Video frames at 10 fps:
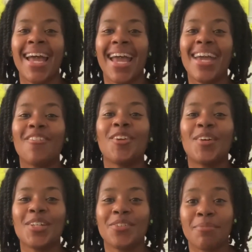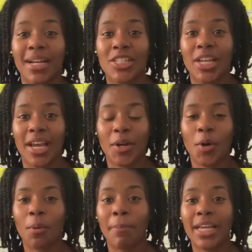If you are new to my
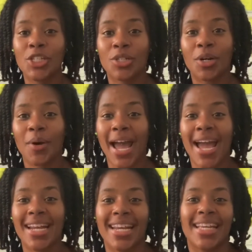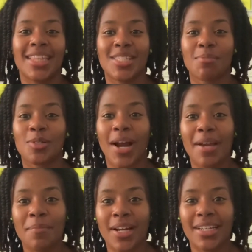channel, make sure you go ahead and hit the subscribe button,